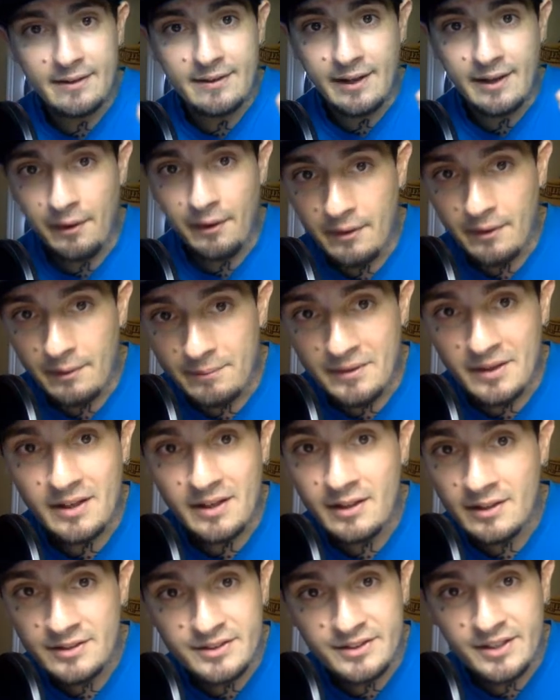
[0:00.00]
tell them to
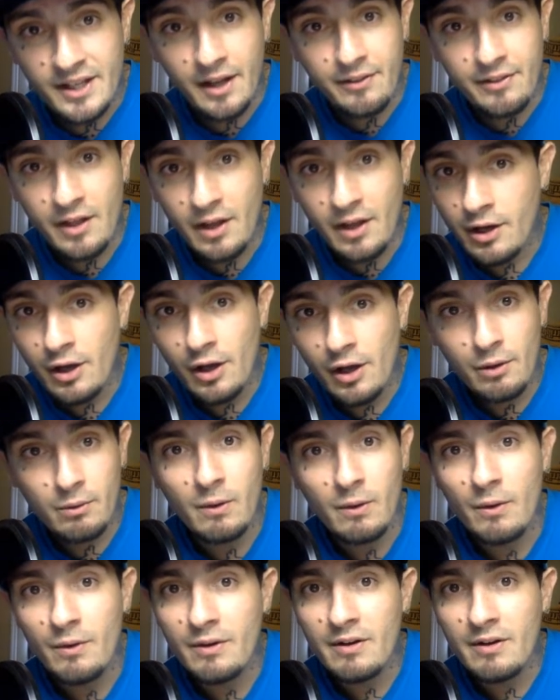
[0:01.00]
stick the
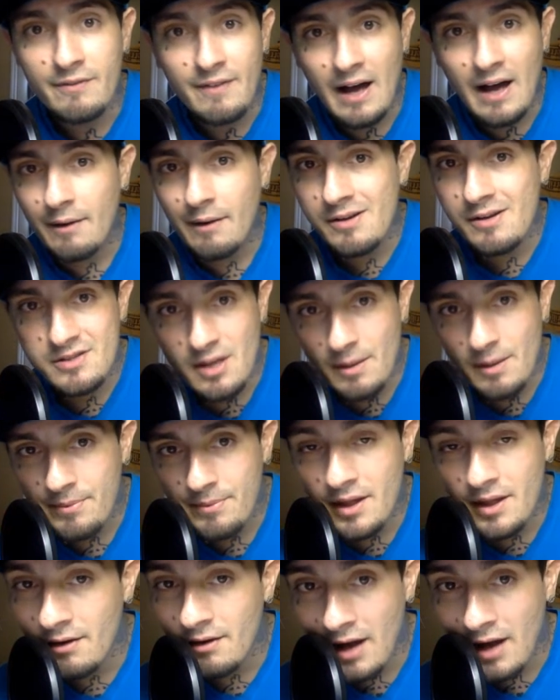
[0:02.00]
coronavirus up
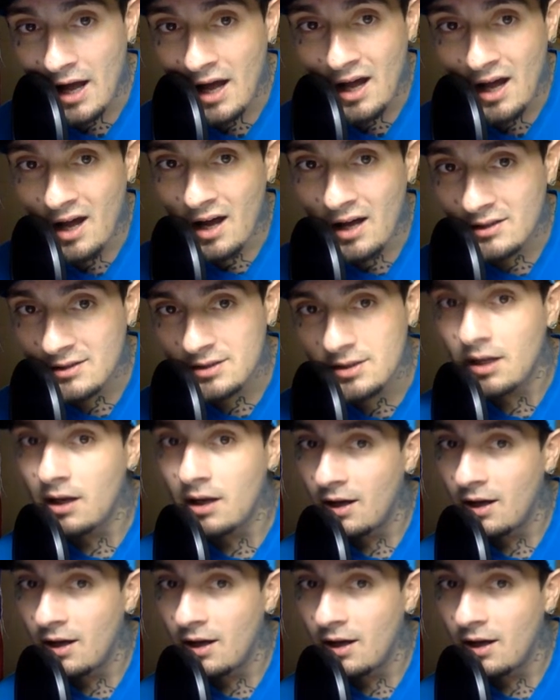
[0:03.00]
their ass.